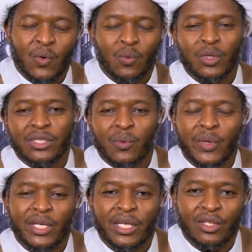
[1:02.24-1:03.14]
What are
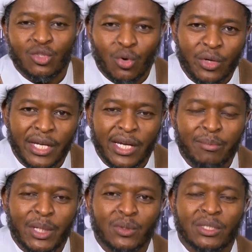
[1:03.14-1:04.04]
we talking
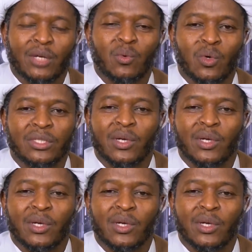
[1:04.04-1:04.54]
about and what